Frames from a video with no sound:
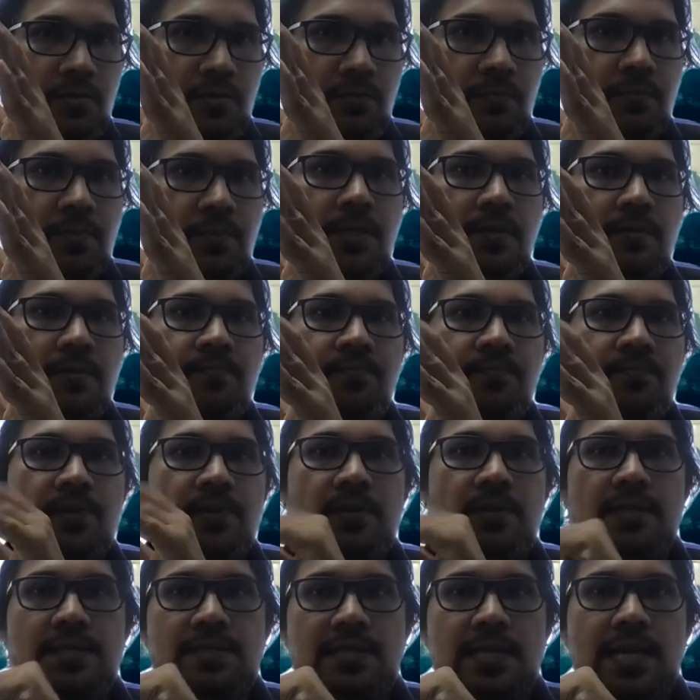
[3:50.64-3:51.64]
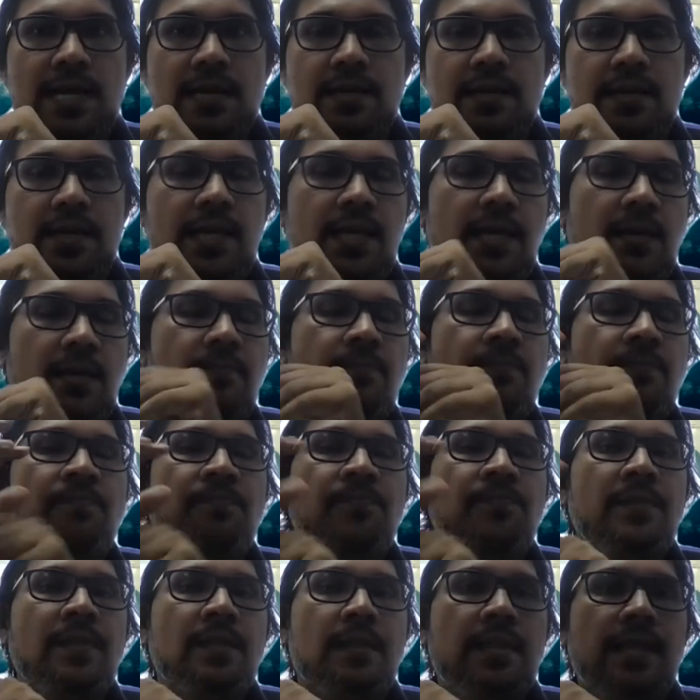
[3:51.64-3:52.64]
group or the Slack team,
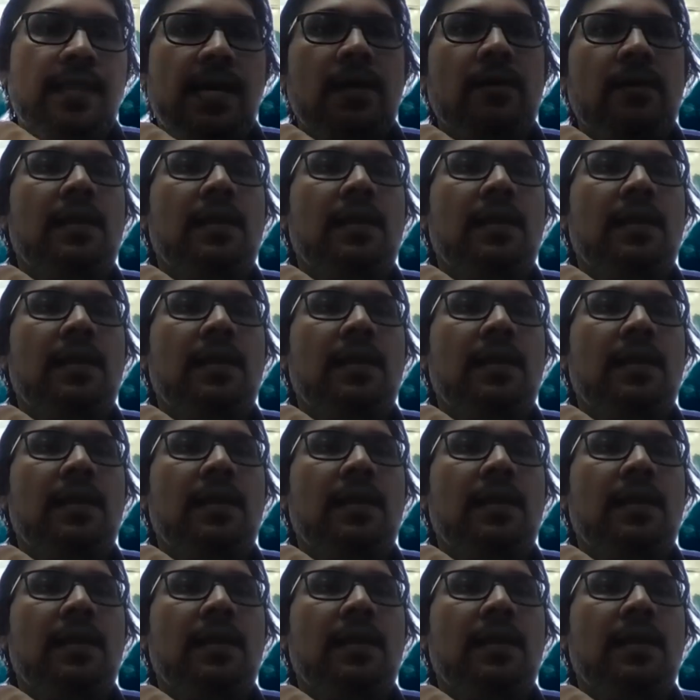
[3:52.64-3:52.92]
there